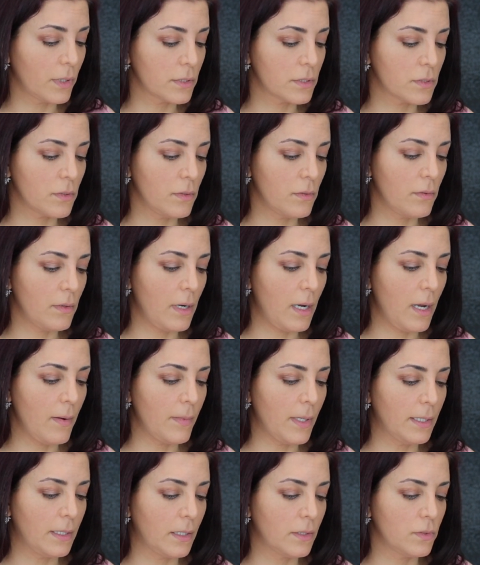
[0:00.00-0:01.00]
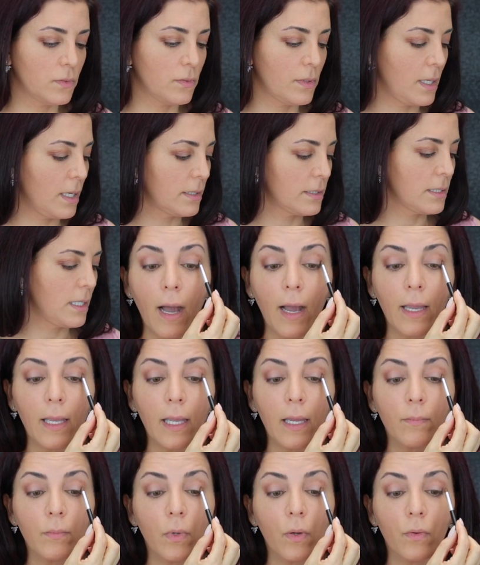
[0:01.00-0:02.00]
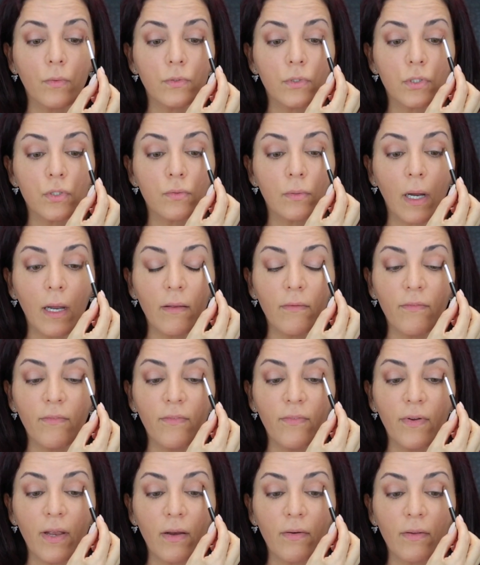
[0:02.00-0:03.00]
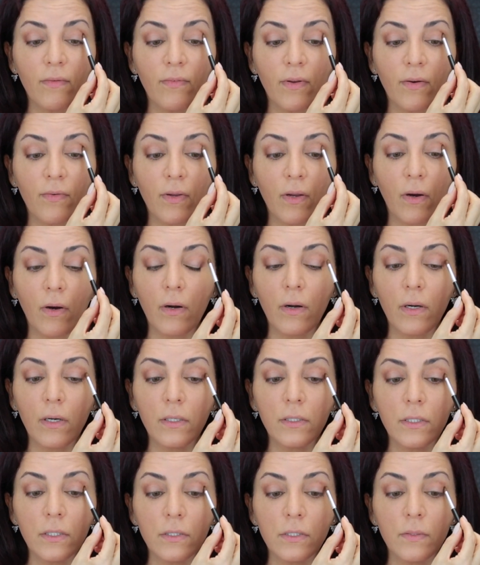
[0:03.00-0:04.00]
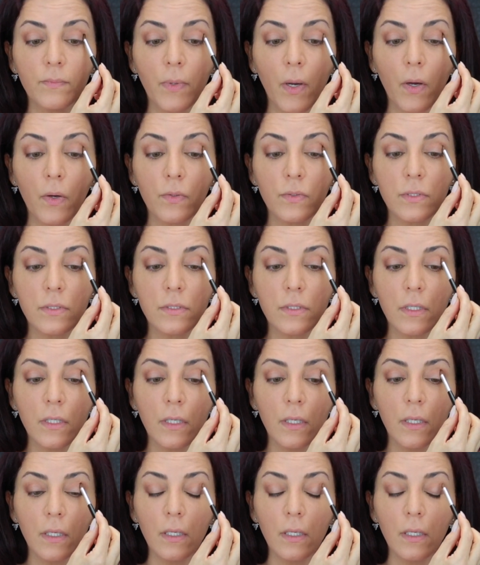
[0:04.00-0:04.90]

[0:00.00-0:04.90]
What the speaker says: so I might not do that. I am going to try very, very hard to post